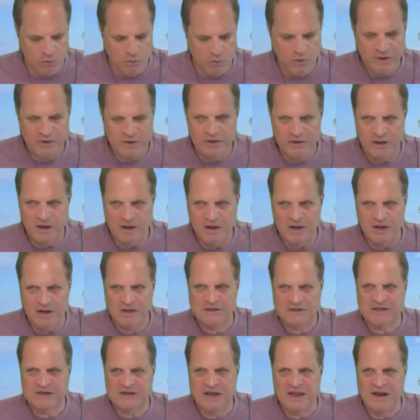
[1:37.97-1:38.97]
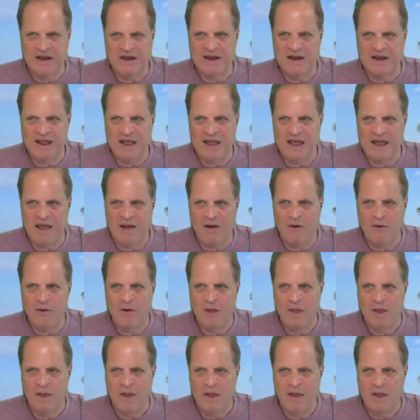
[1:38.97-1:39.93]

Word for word: with us now.